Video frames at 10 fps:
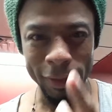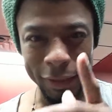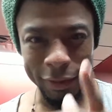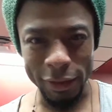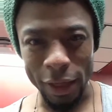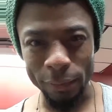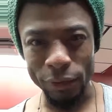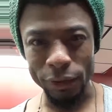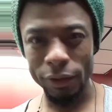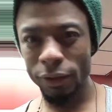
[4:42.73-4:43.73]
that stops
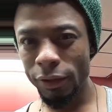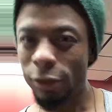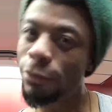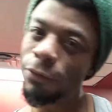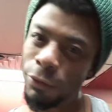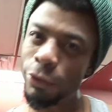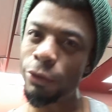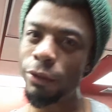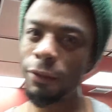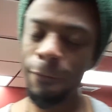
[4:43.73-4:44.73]
us, is
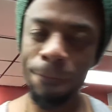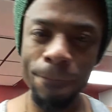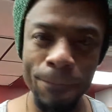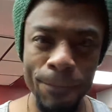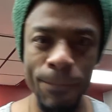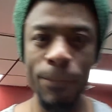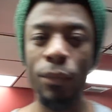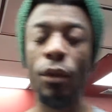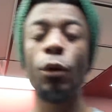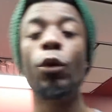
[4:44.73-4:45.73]
fear.
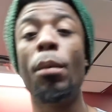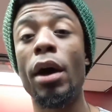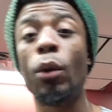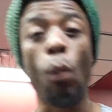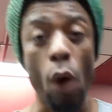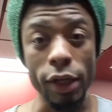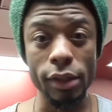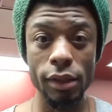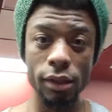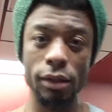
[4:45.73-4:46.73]
No matter
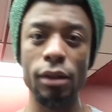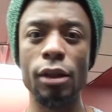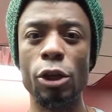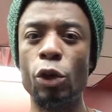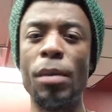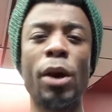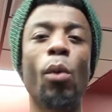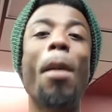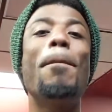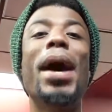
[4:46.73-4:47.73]
what. No matter
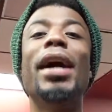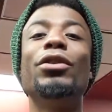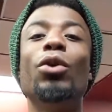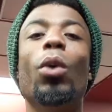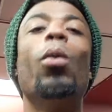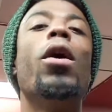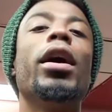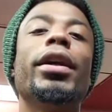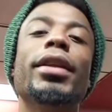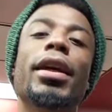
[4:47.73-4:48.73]
what path you're
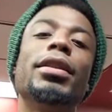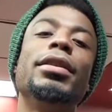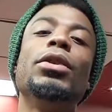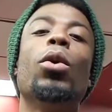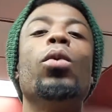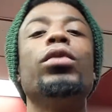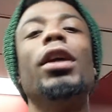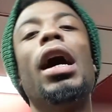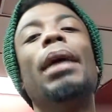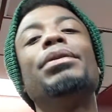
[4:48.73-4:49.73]
walking, that is the only
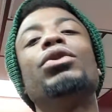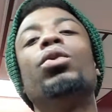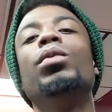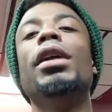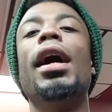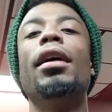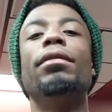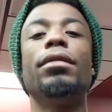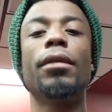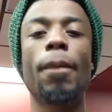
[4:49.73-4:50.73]
obstacle we
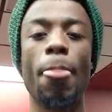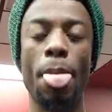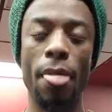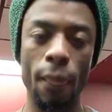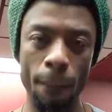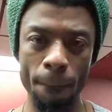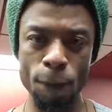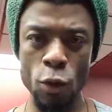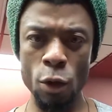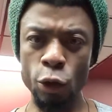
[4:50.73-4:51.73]
have.
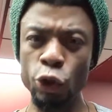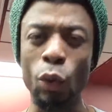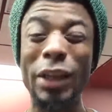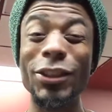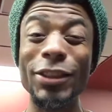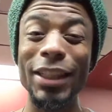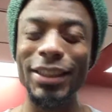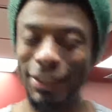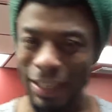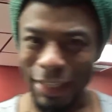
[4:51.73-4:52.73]
So I looked at
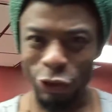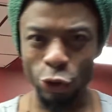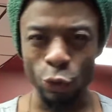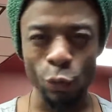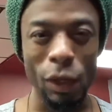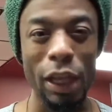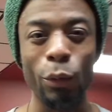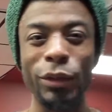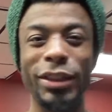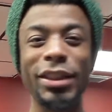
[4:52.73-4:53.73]
the tattoo while I
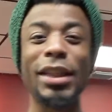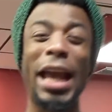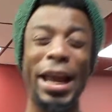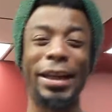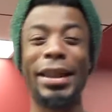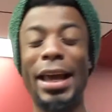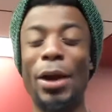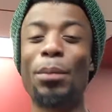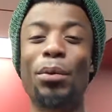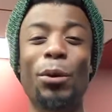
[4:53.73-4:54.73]
was at the
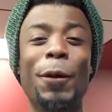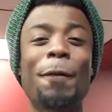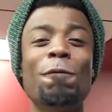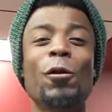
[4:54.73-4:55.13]
airport,